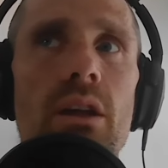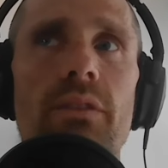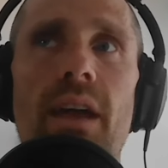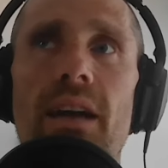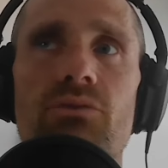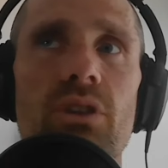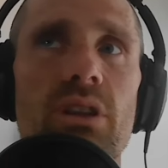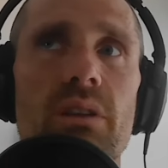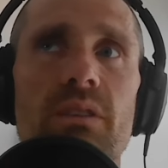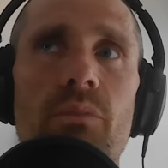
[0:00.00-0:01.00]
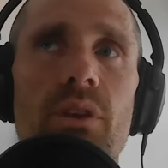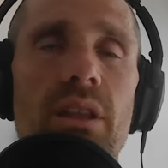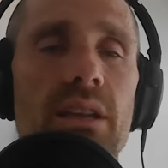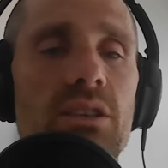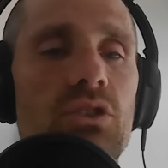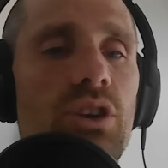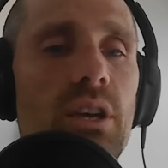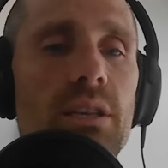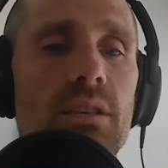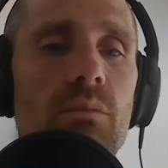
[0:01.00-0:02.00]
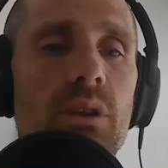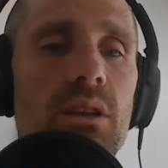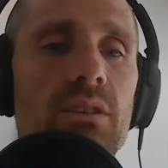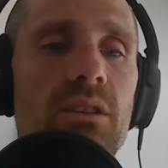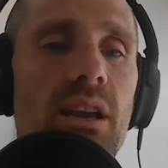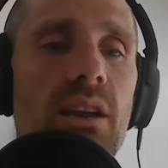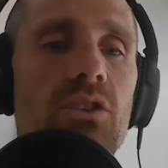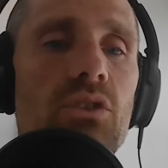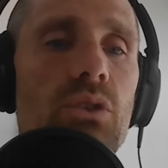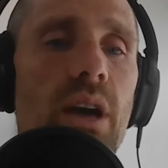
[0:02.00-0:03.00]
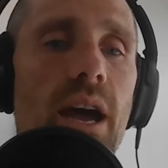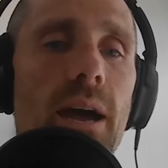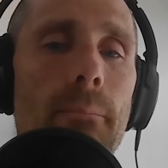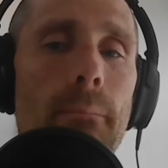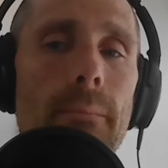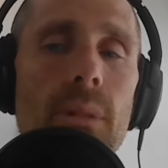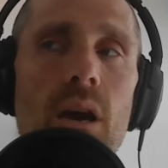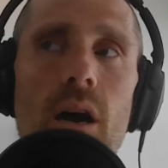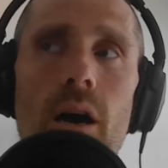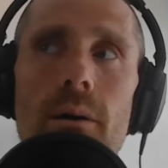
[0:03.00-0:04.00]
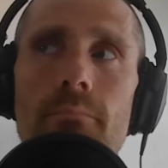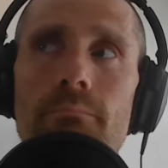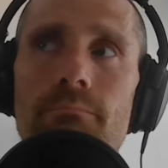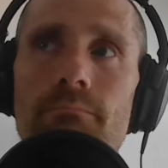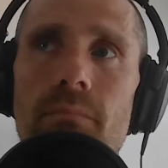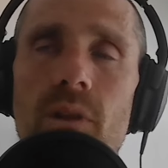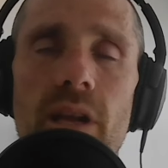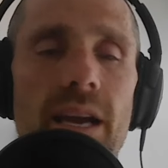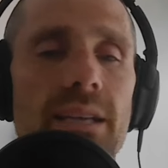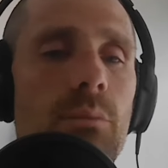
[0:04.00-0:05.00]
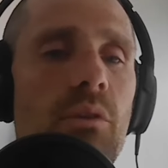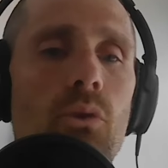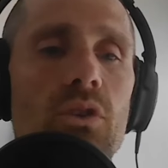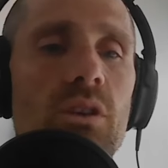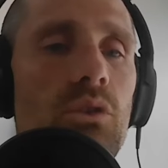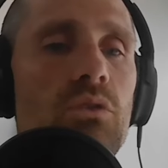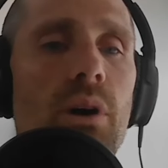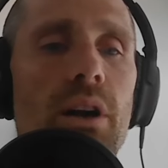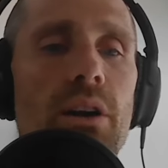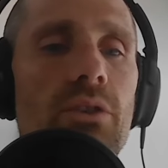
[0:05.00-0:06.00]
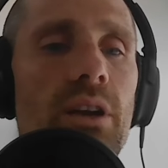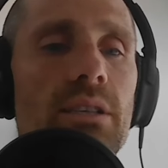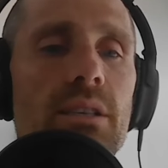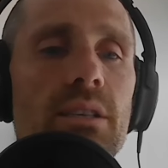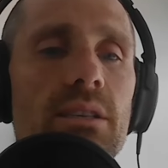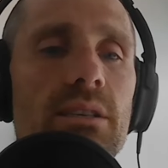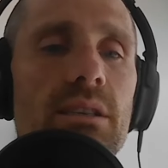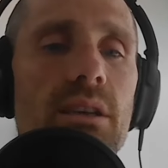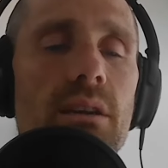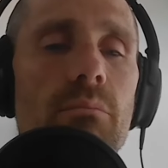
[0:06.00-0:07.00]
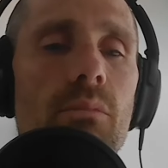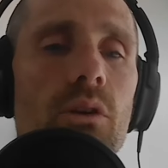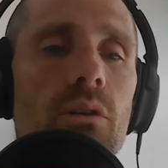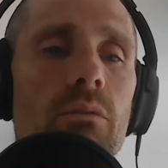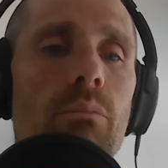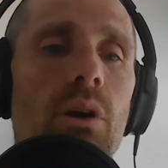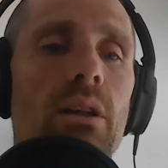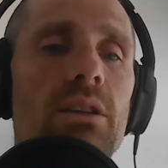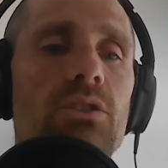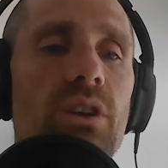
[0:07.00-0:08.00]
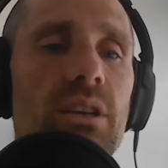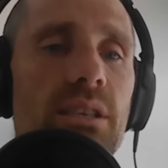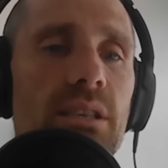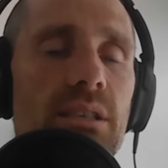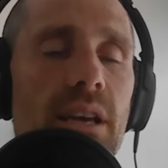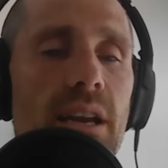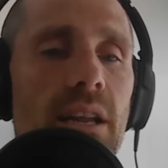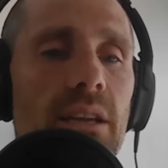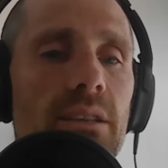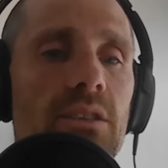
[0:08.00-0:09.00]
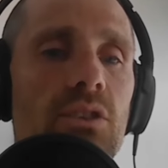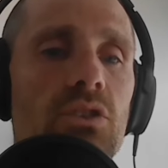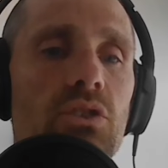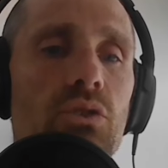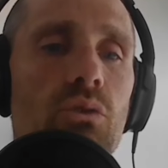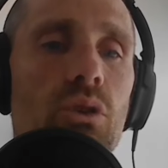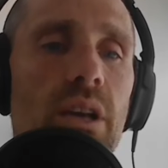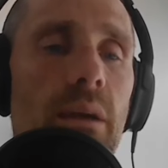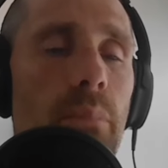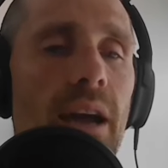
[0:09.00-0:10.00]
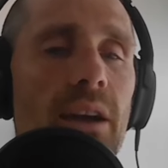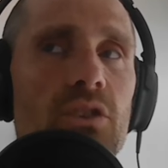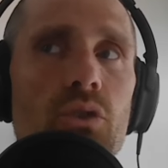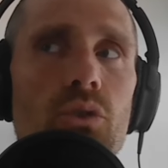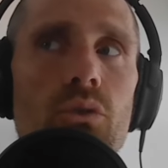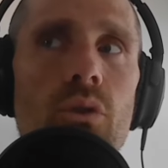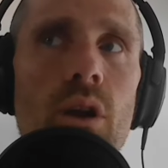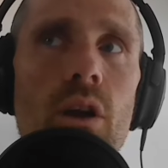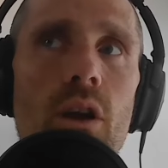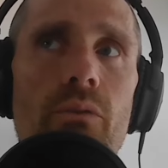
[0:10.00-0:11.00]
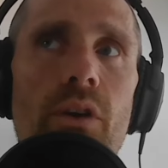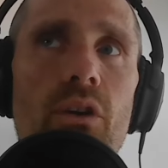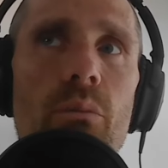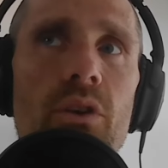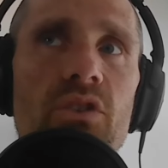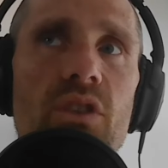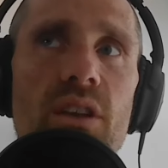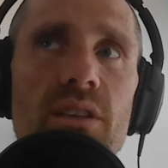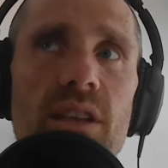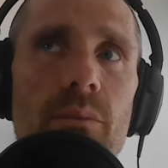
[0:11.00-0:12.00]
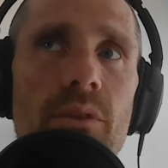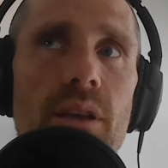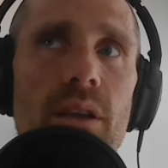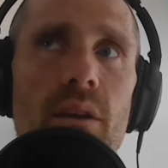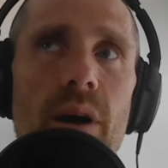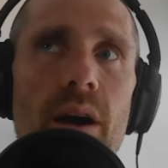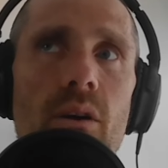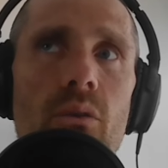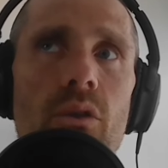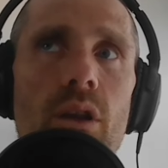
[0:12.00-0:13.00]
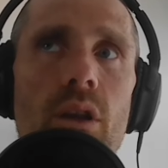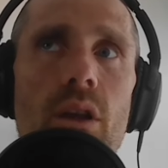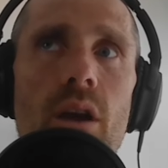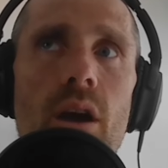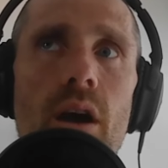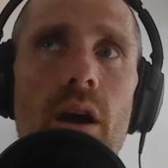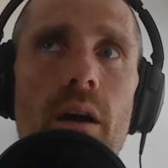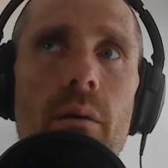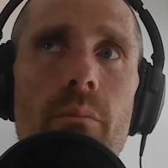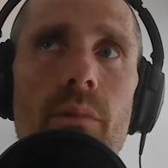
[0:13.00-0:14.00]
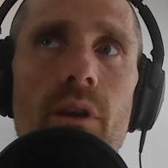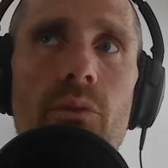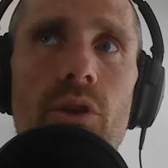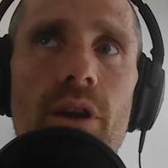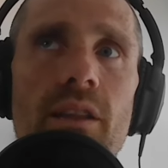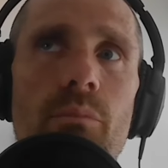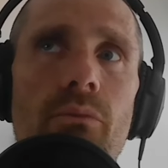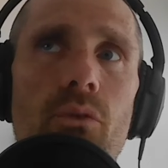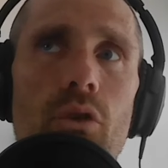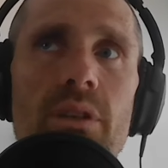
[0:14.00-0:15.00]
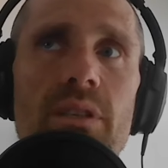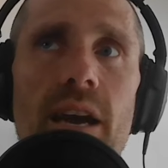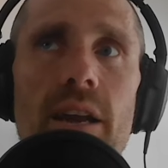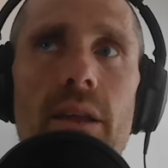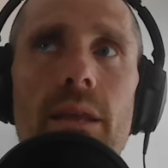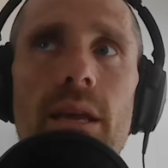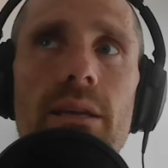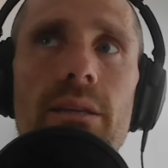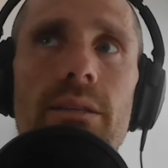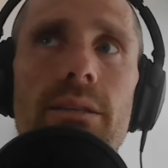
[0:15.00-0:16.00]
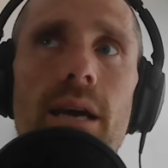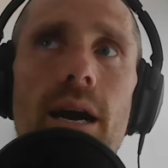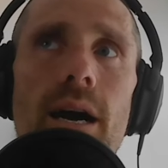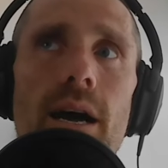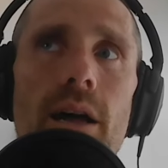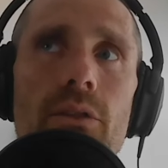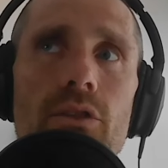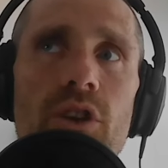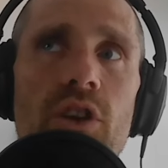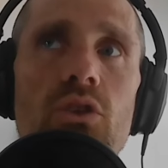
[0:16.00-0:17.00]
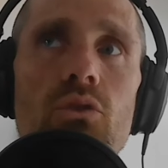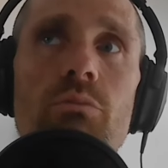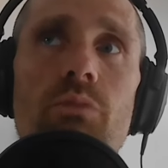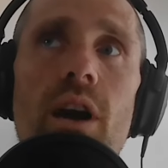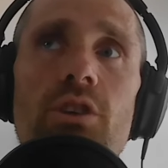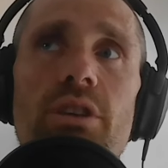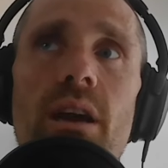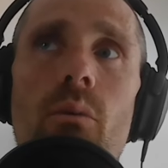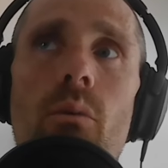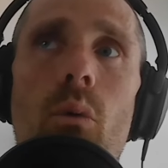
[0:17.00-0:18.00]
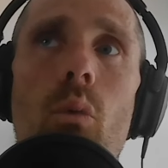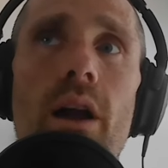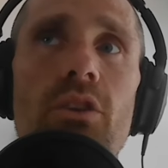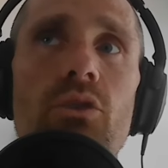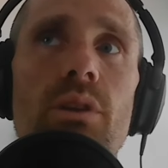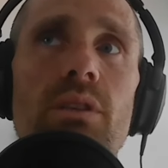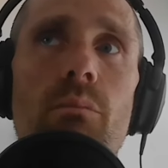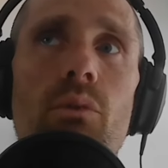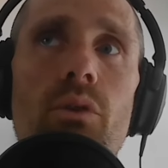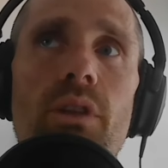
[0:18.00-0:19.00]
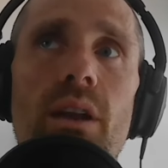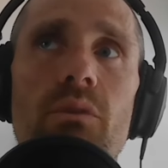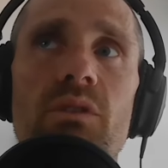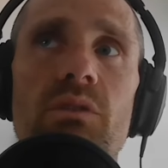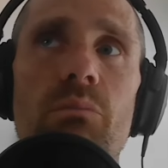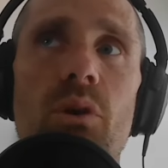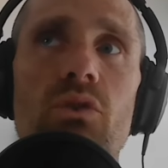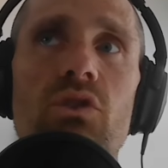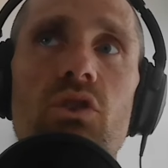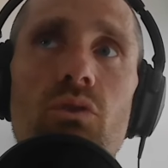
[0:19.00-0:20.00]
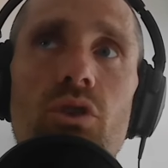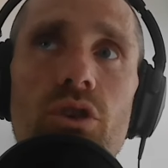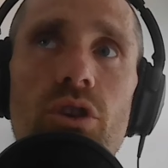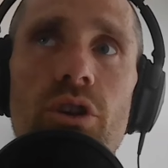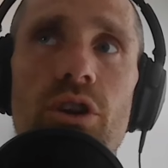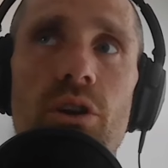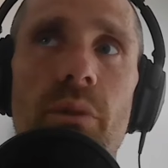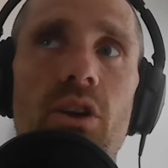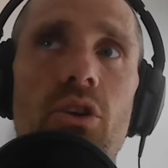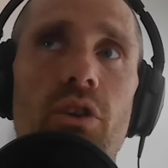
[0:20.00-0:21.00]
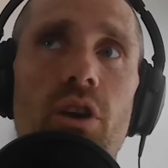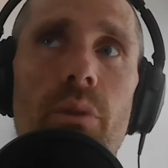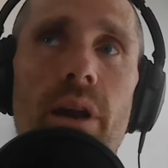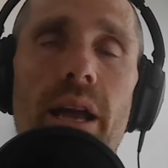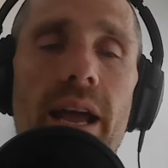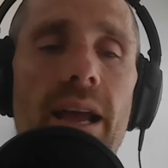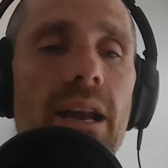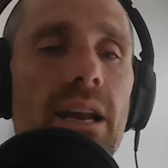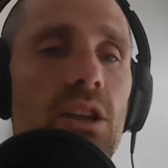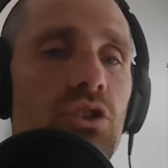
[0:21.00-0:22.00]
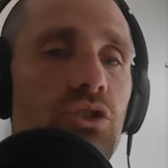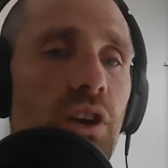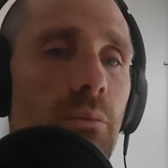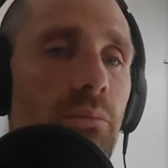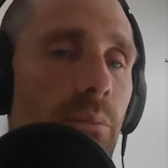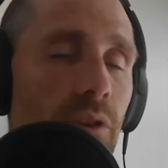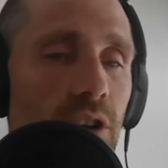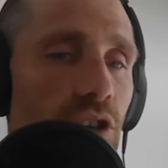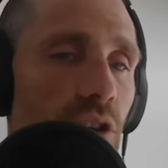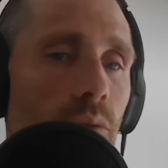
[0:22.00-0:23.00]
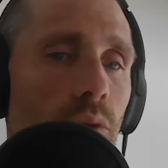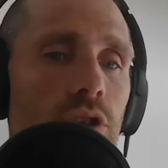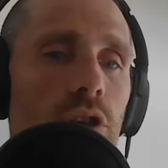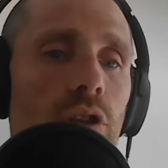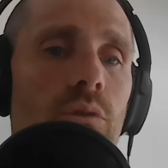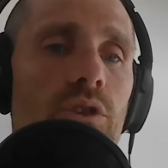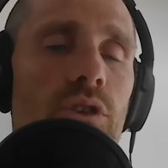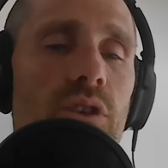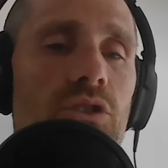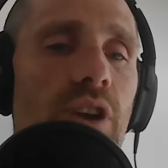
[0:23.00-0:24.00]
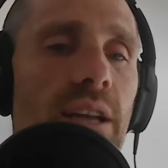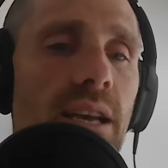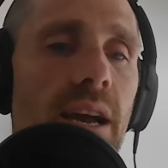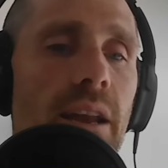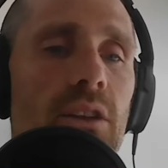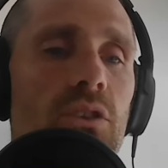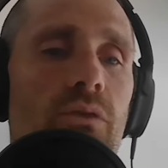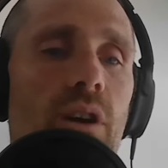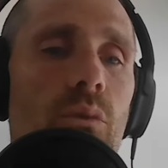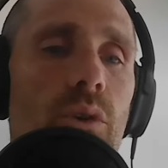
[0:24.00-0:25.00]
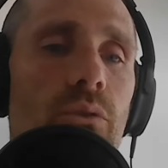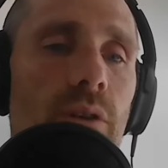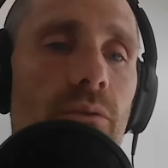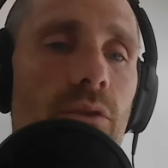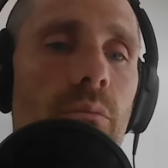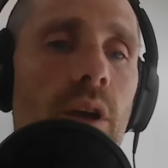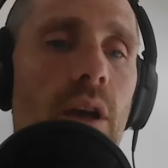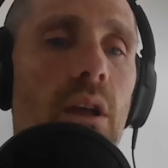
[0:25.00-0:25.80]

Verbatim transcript: that's really something that's intriguing to me is to kind of do that um, like I said before, some of those bucket races uh, or bucket list races that I'd like to still do or get back to are very much things that I'm thinking about. Um, if we're looking at the performance side of things, uh, there's a huge project I, I want to do at some point that I was supposed to do earlier in my career, but I had got an injury in preparation, unfortunately, which is a transcontinental run where you run from